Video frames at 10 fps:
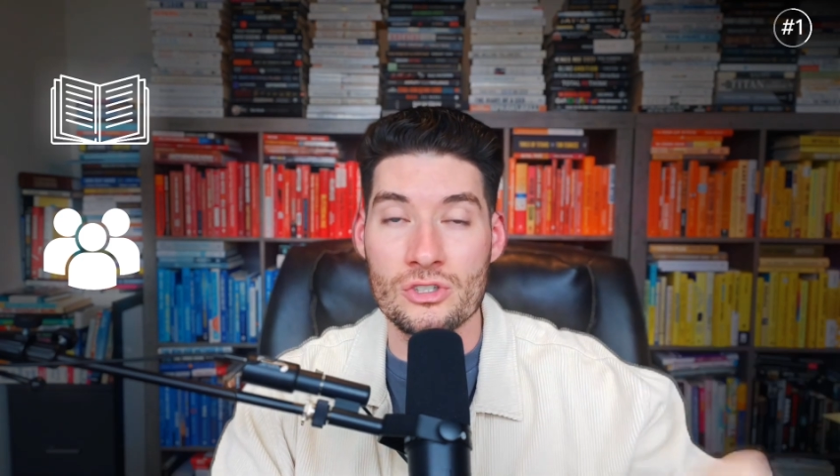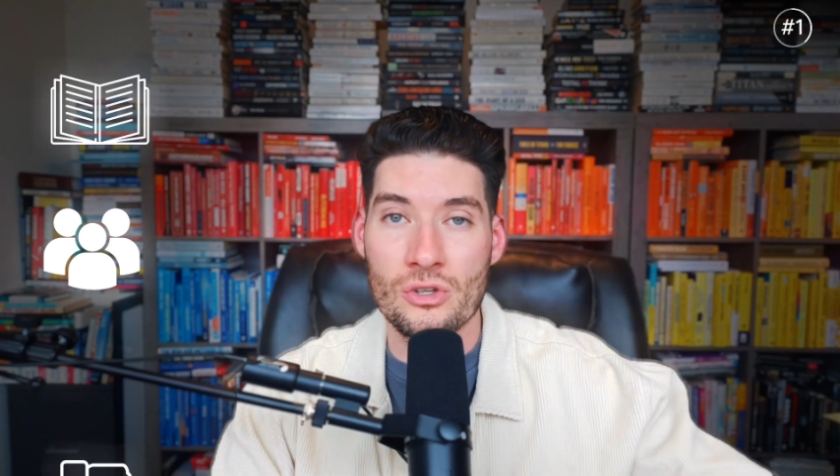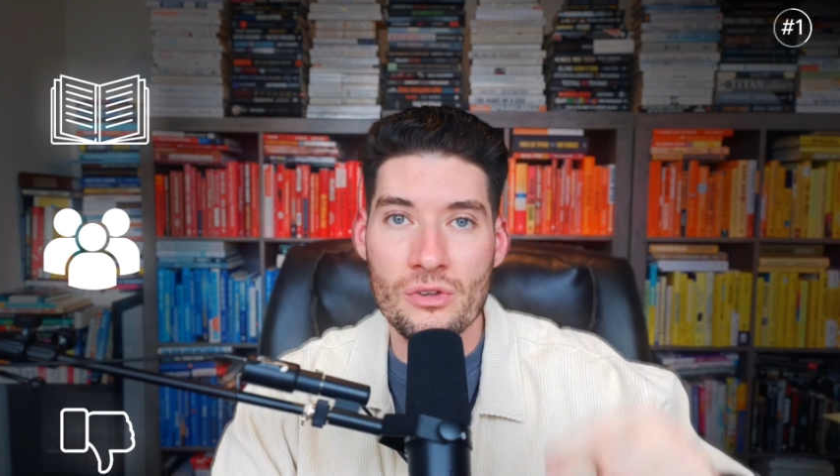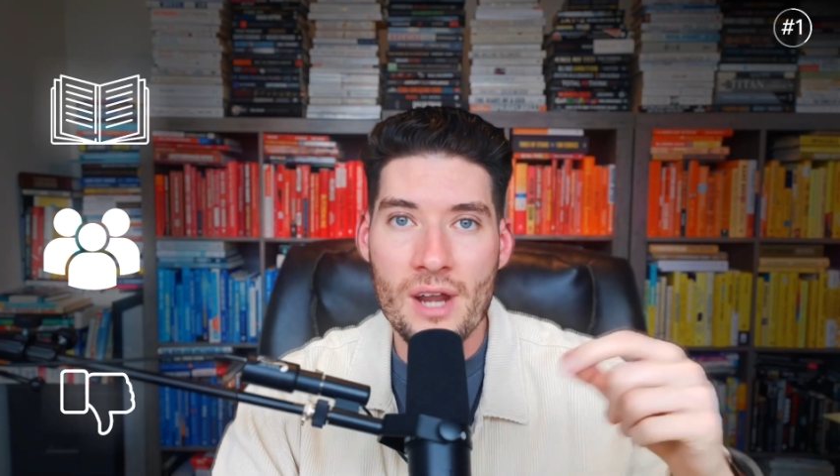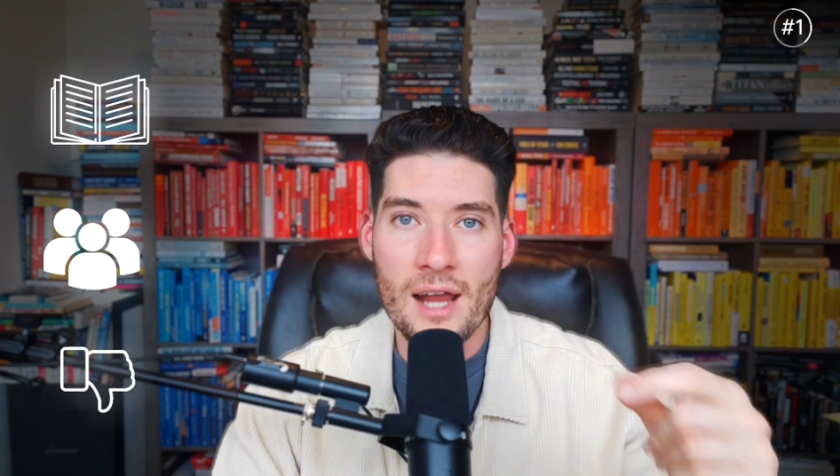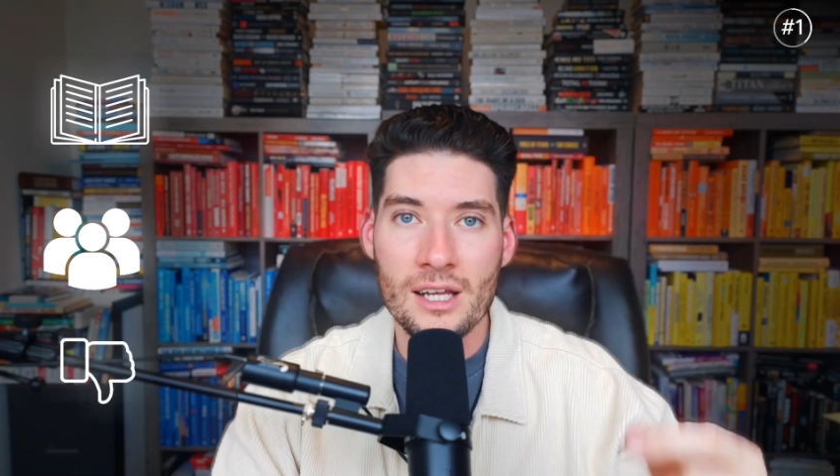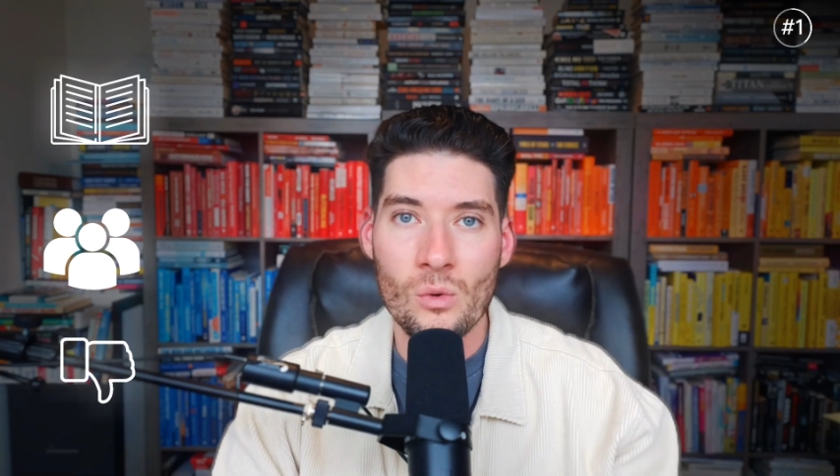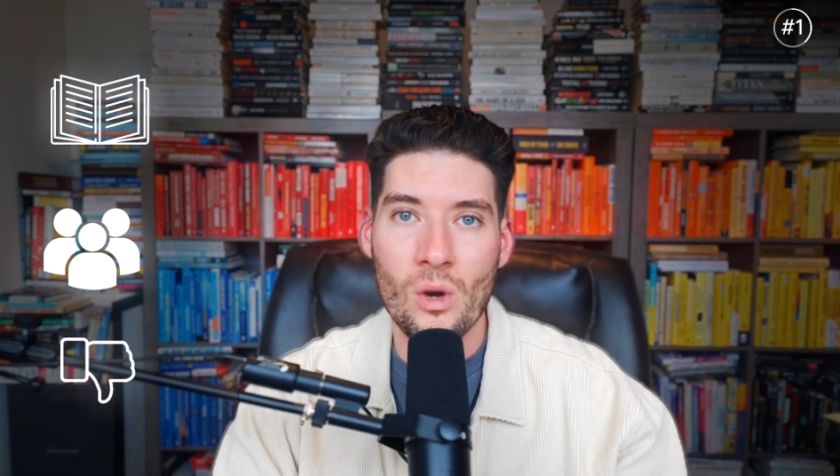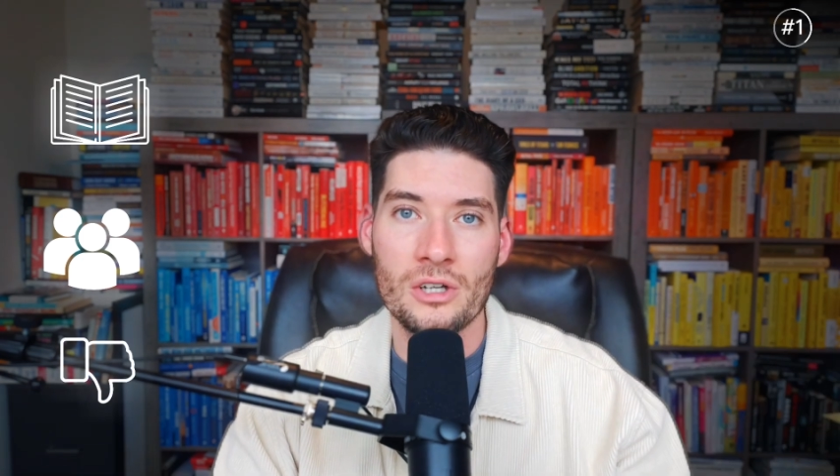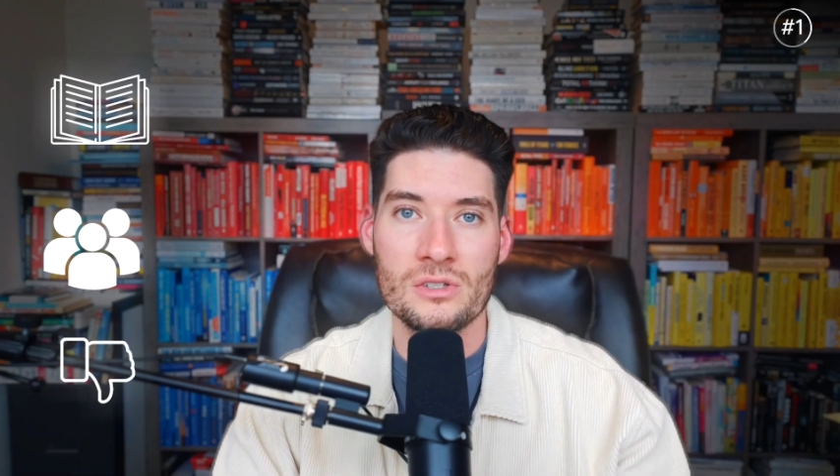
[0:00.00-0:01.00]
So they're not gonna
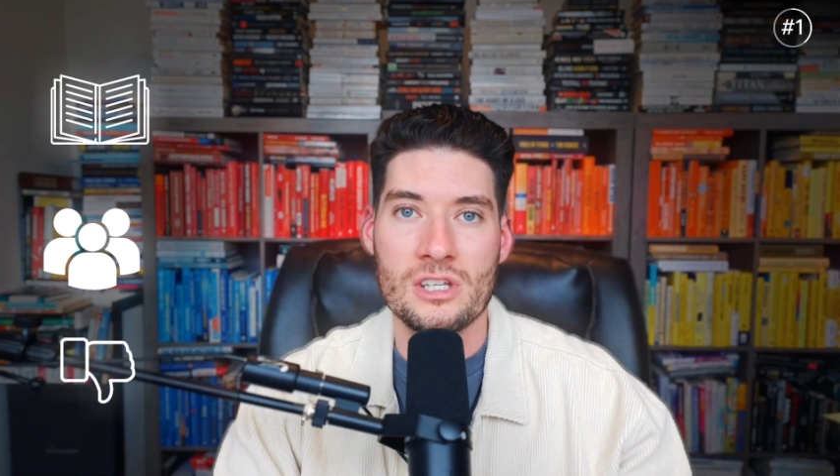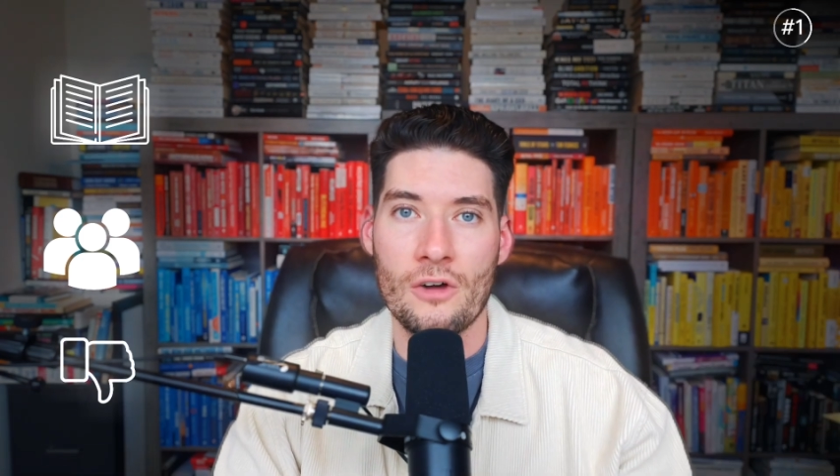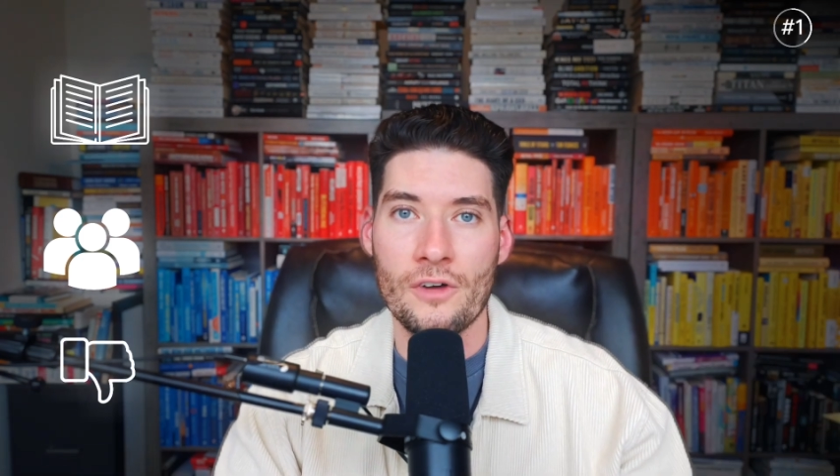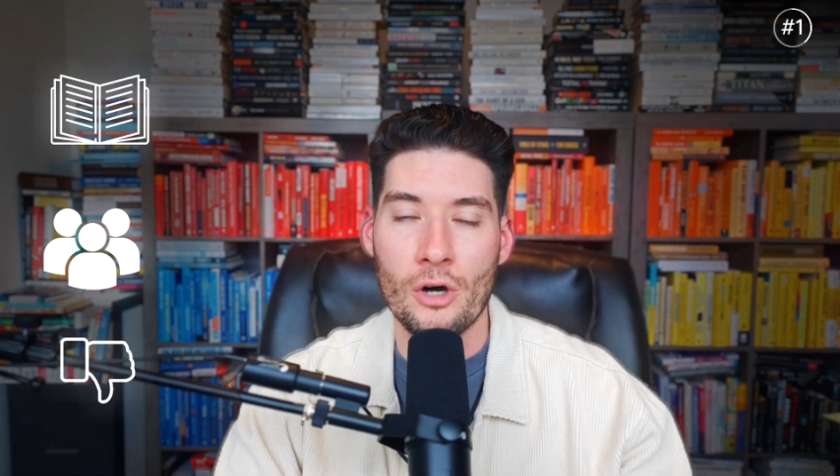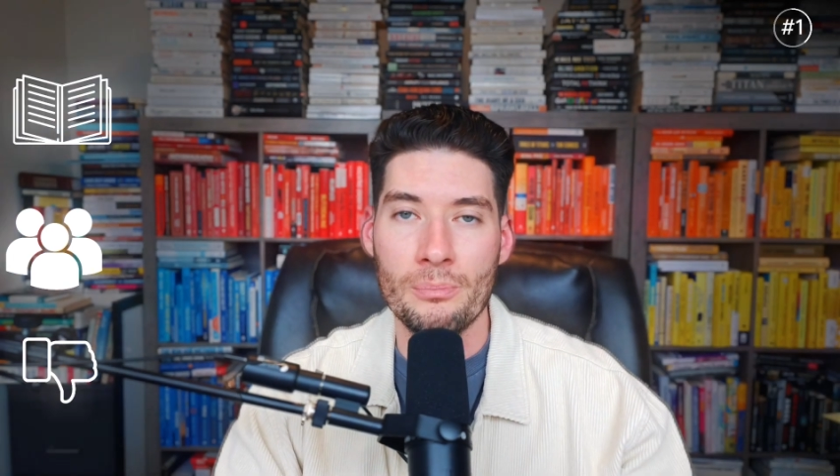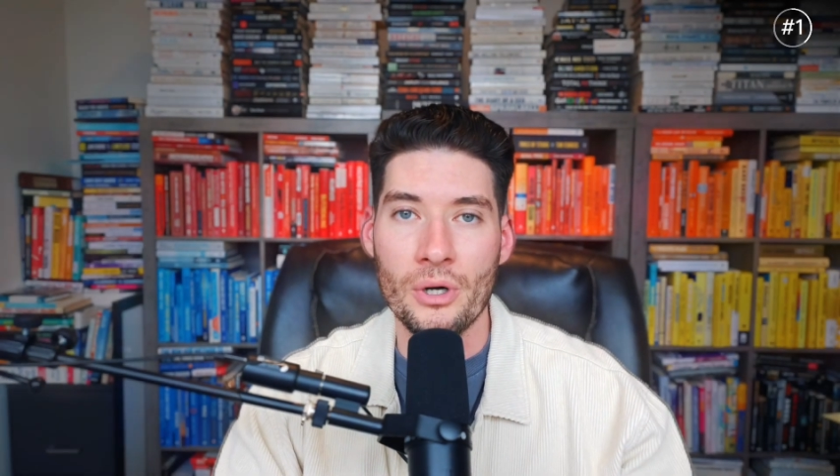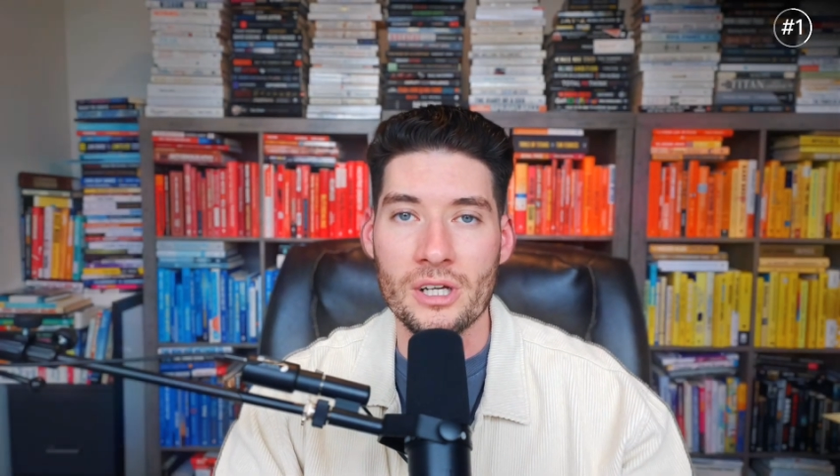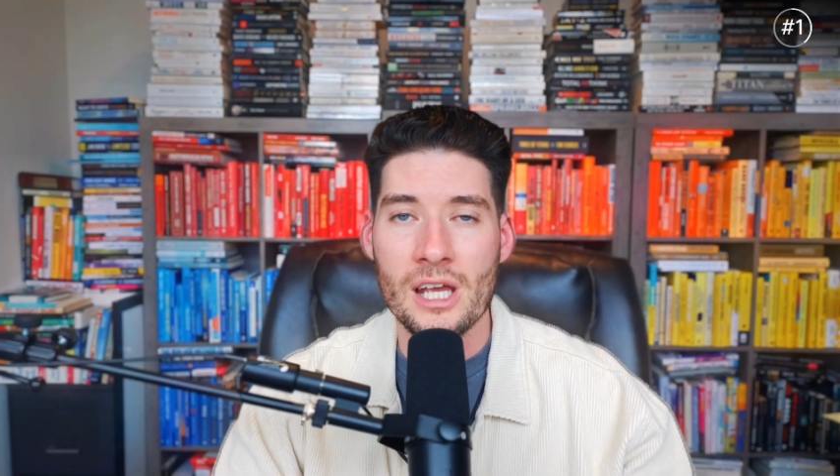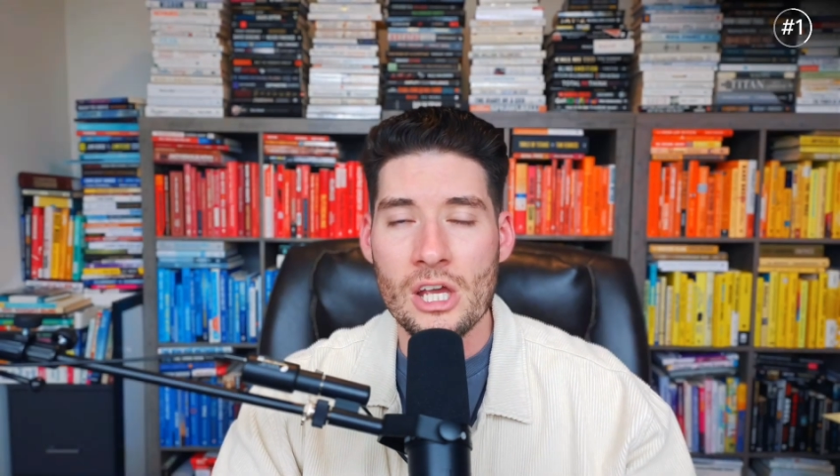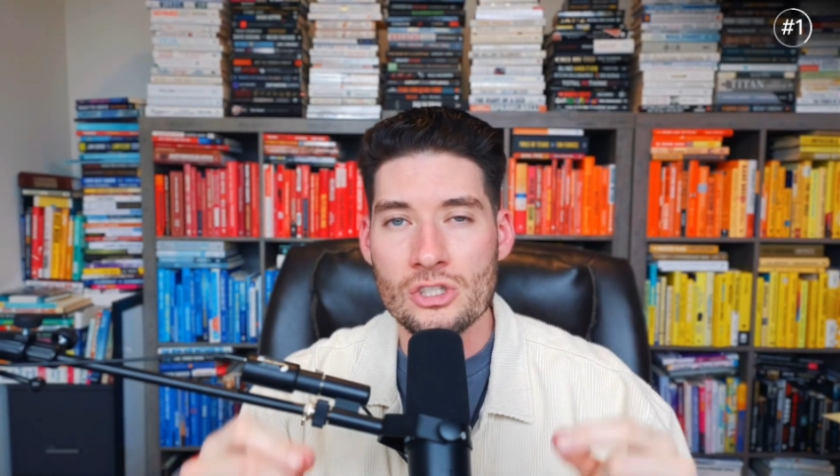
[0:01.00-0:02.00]
want your self-help book.